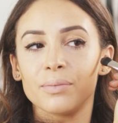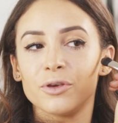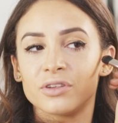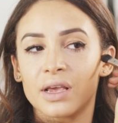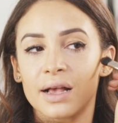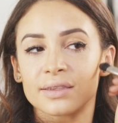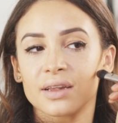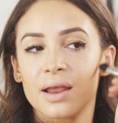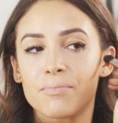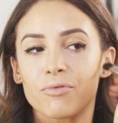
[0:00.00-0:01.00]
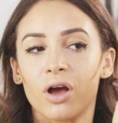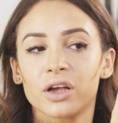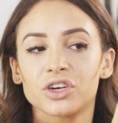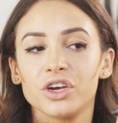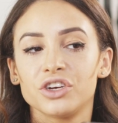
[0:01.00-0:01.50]
I'm using a slim
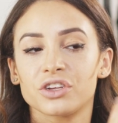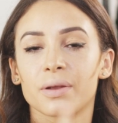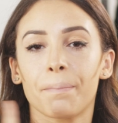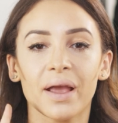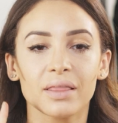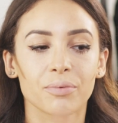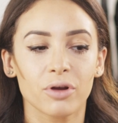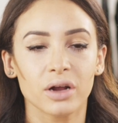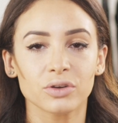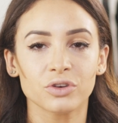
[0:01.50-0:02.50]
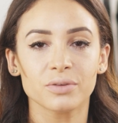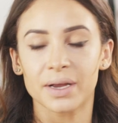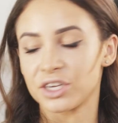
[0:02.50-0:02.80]
brush just to paint the product onto my